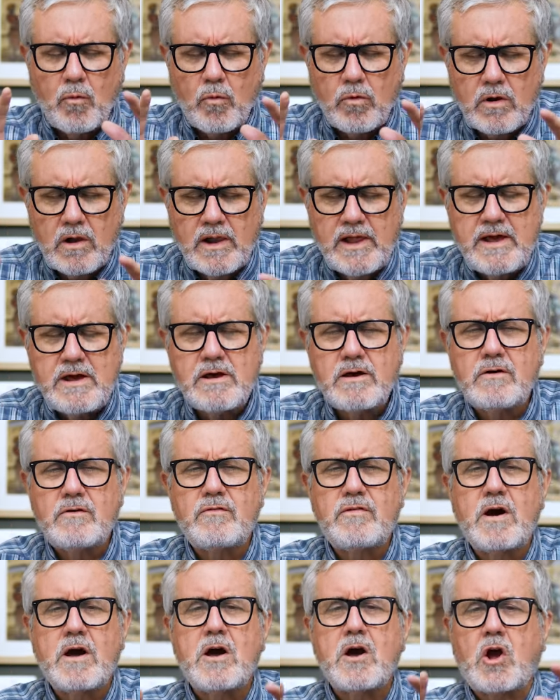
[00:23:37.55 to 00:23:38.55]

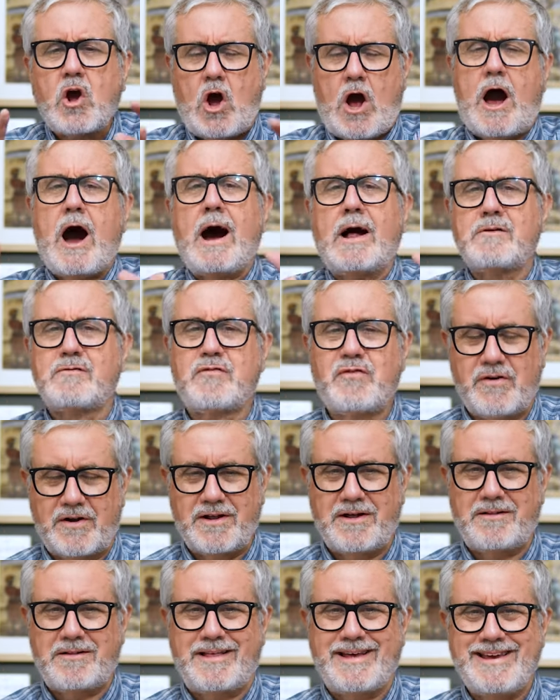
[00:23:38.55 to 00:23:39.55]
Live
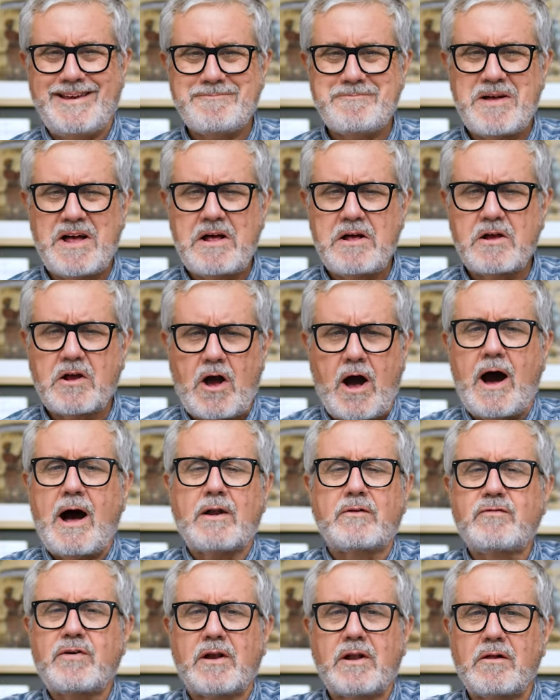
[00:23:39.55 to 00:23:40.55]
confidently,
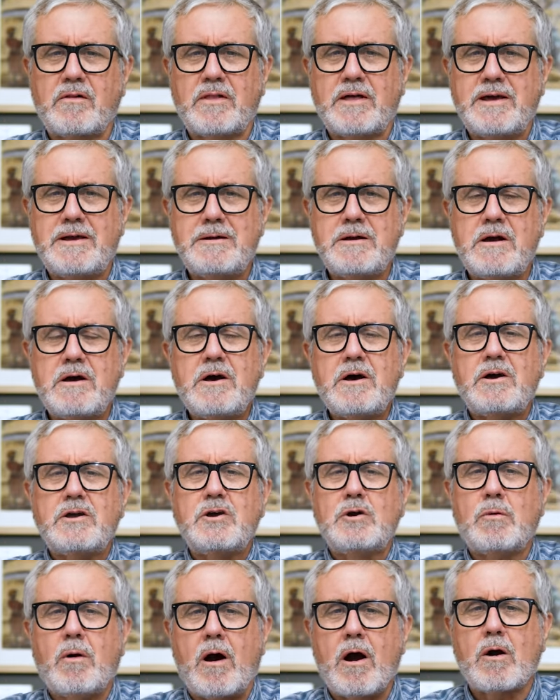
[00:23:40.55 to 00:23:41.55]
confidently.
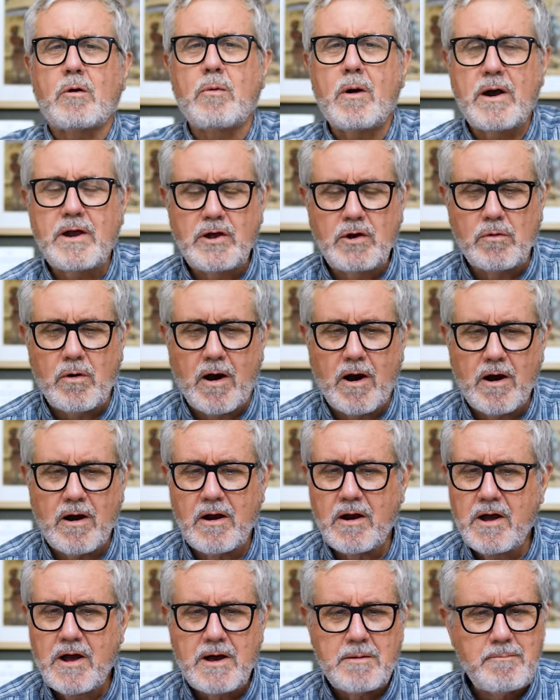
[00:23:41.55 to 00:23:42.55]
You are where you
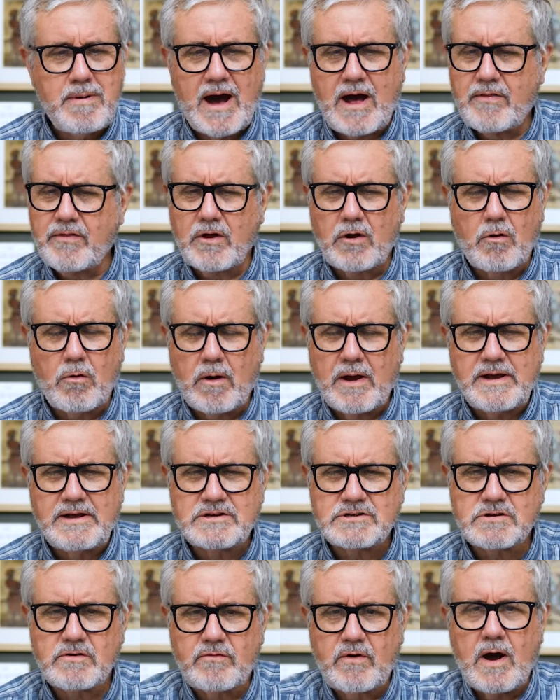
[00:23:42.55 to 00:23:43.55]
are by the
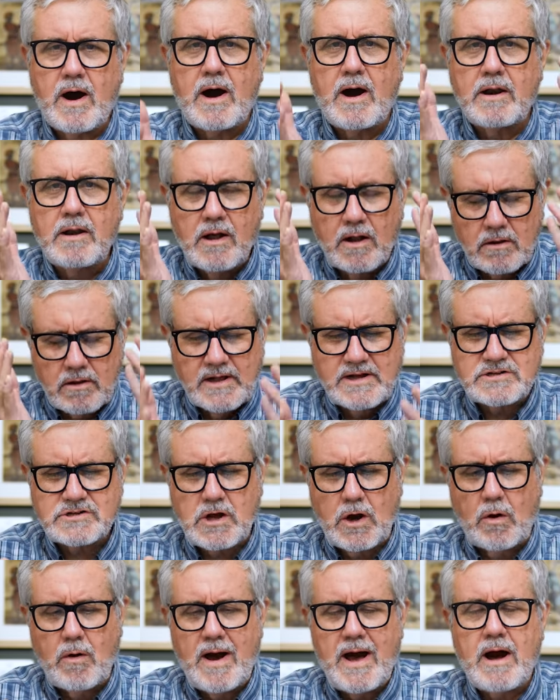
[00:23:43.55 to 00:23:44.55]
grace of God. Let's
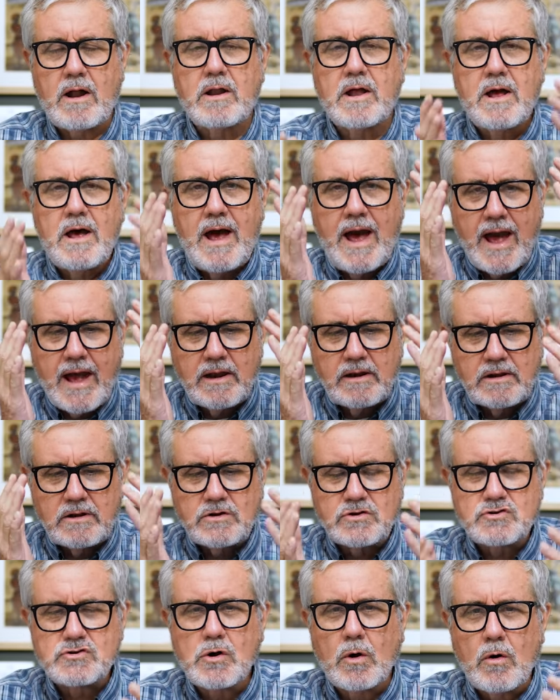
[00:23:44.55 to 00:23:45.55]
go out and
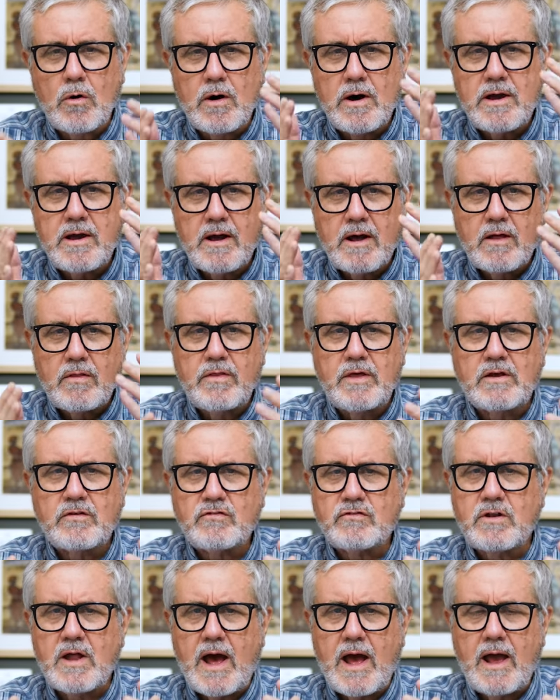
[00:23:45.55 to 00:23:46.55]
enjoy
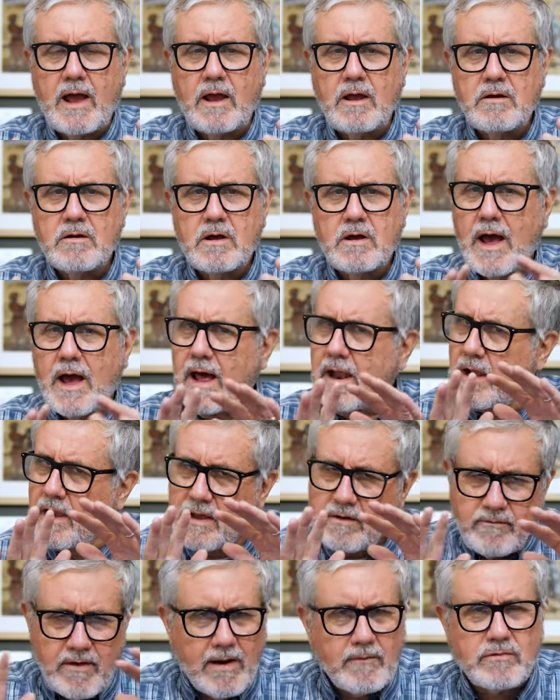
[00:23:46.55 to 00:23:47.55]
this day and
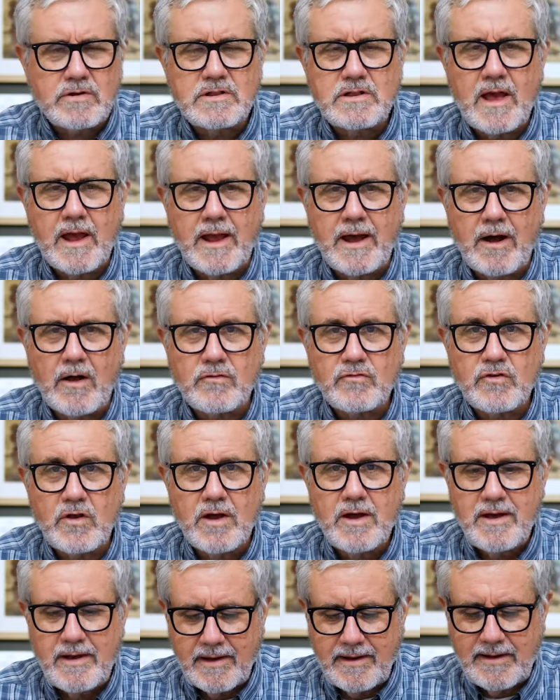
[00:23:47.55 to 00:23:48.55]
leave everything else
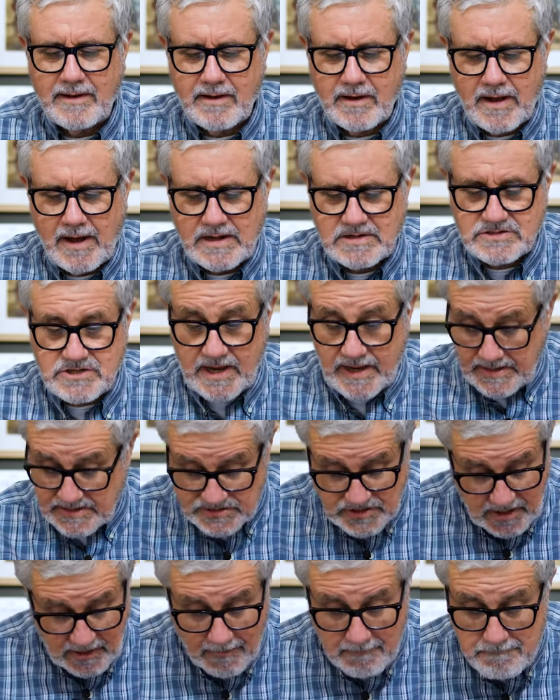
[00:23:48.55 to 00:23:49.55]
in God's
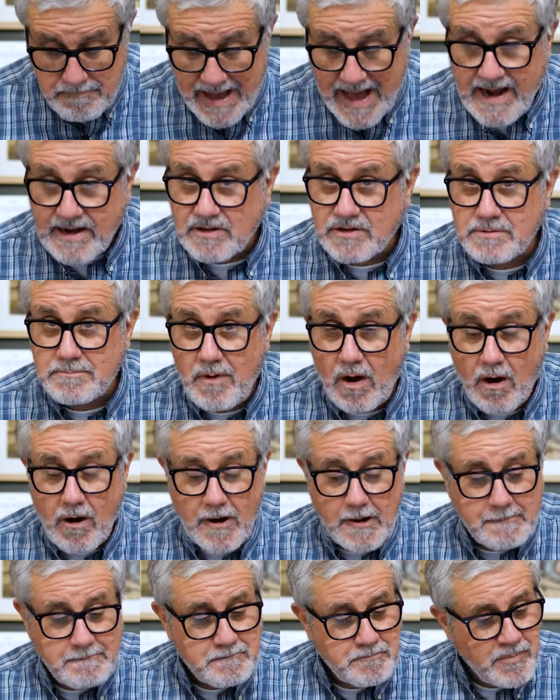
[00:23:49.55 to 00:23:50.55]
hands. Come back
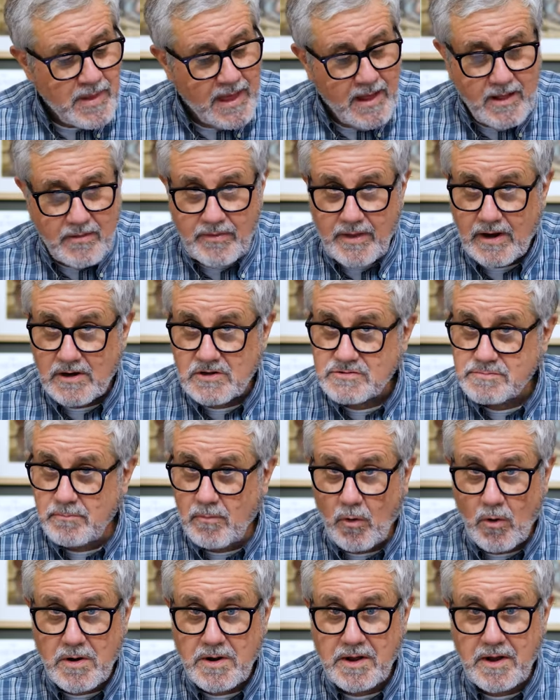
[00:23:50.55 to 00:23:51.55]
tomorrow. There's
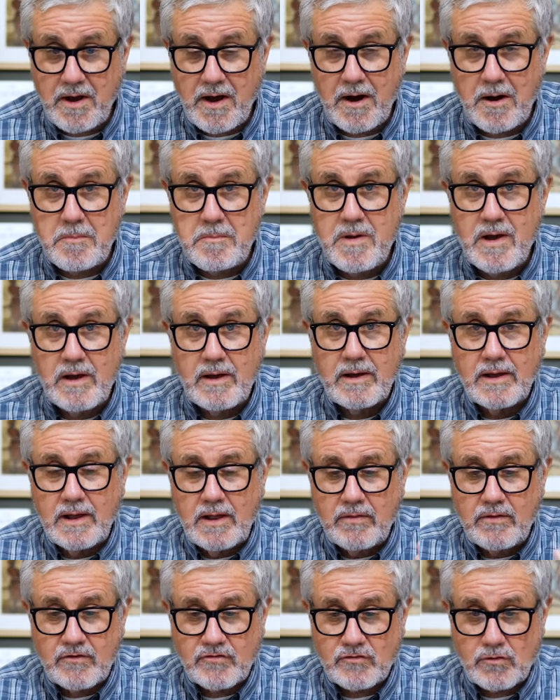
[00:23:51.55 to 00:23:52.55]
more to come
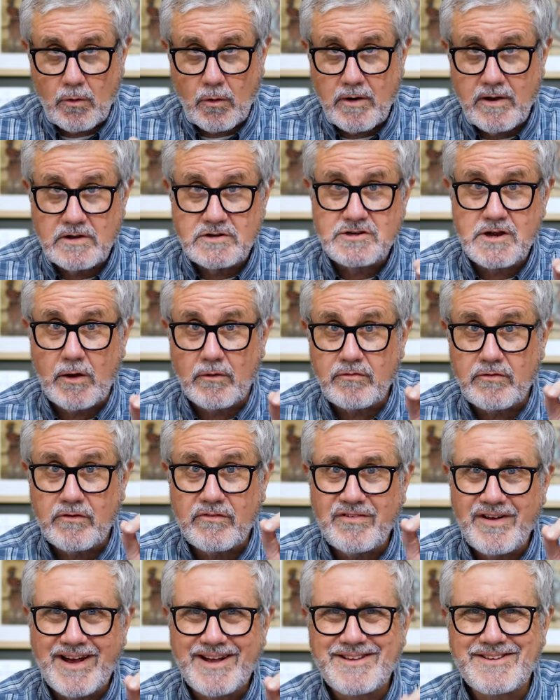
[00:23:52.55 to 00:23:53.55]
in the story of
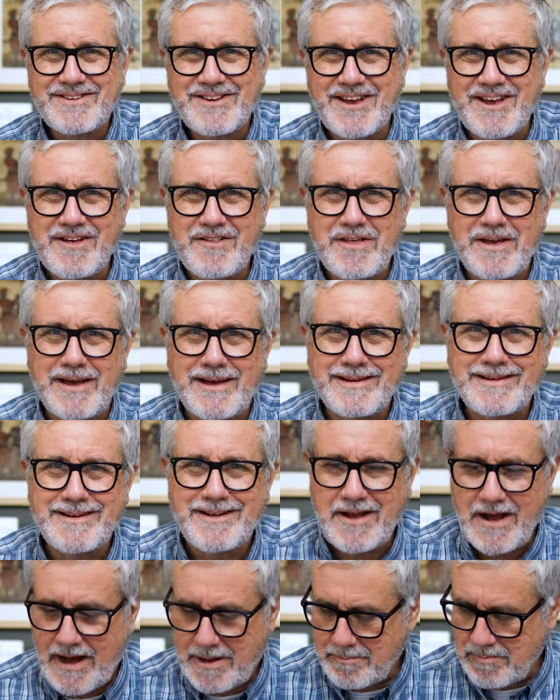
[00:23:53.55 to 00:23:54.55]
Joseph. See you then.
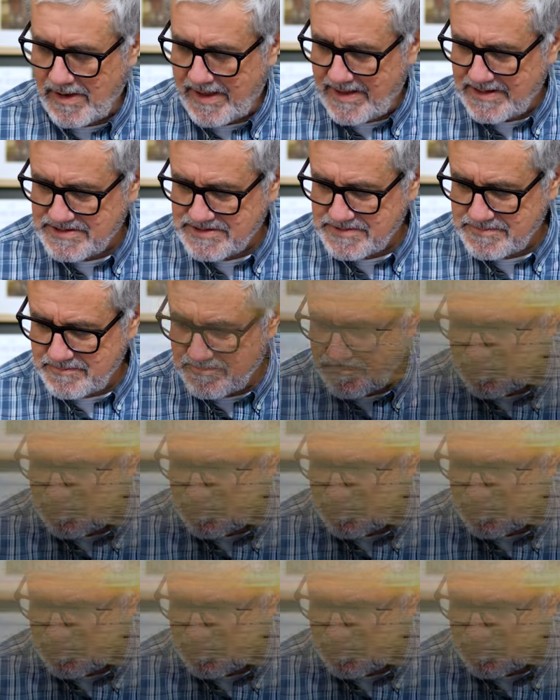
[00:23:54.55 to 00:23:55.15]
God bless.